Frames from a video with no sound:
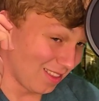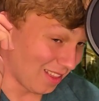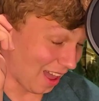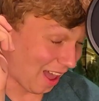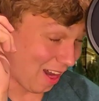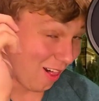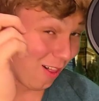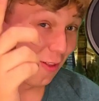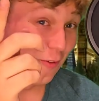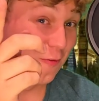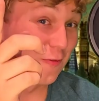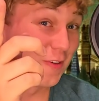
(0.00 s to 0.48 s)

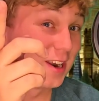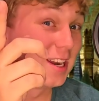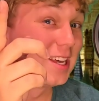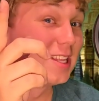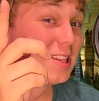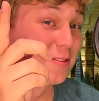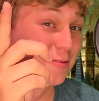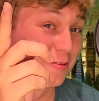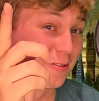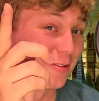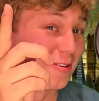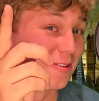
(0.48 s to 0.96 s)
elephant
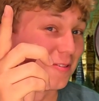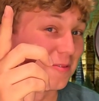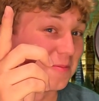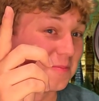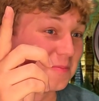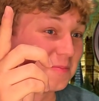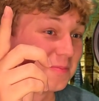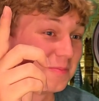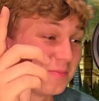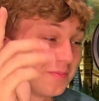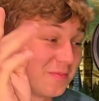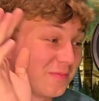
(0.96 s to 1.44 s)
in the room.
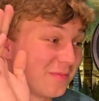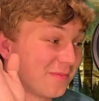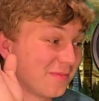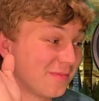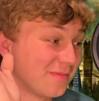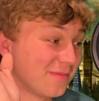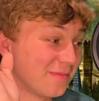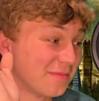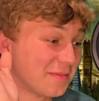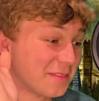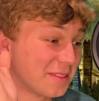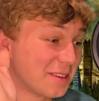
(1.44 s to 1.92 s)

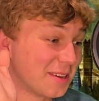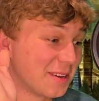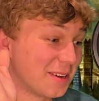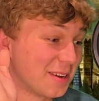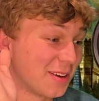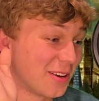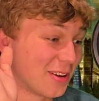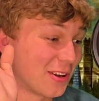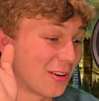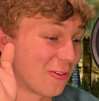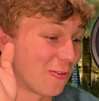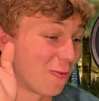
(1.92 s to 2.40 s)

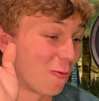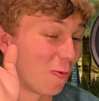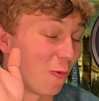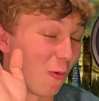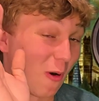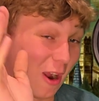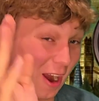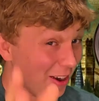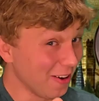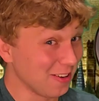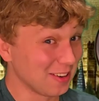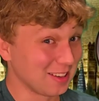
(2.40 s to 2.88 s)

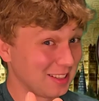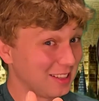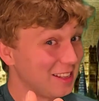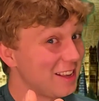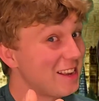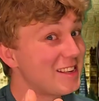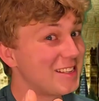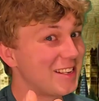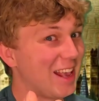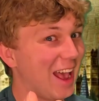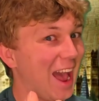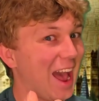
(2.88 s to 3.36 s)
Where's
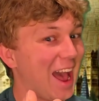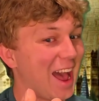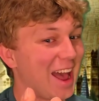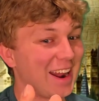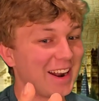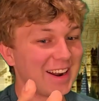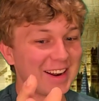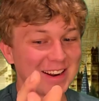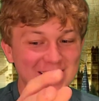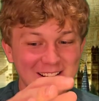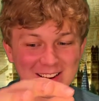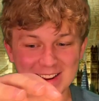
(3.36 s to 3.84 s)
Link's hat?
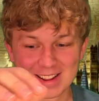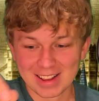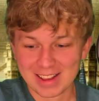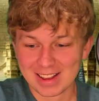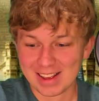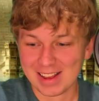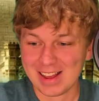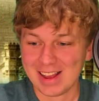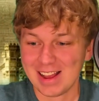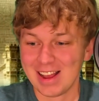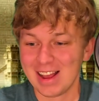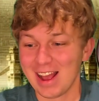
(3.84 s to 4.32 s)

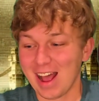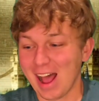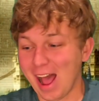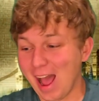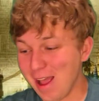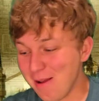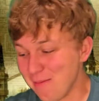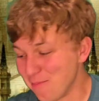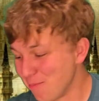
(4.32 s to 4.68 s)
I